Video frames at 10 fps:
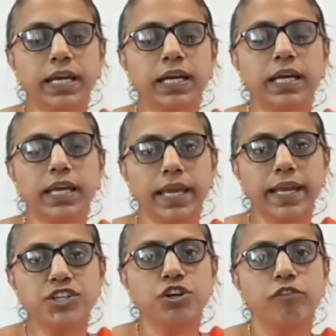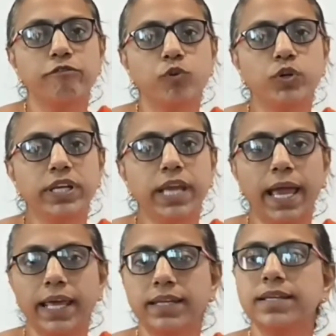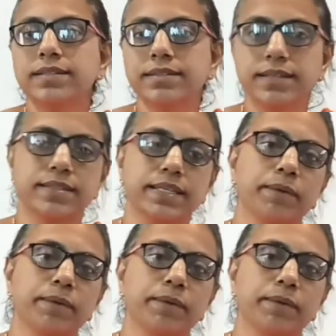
age 40 and 60.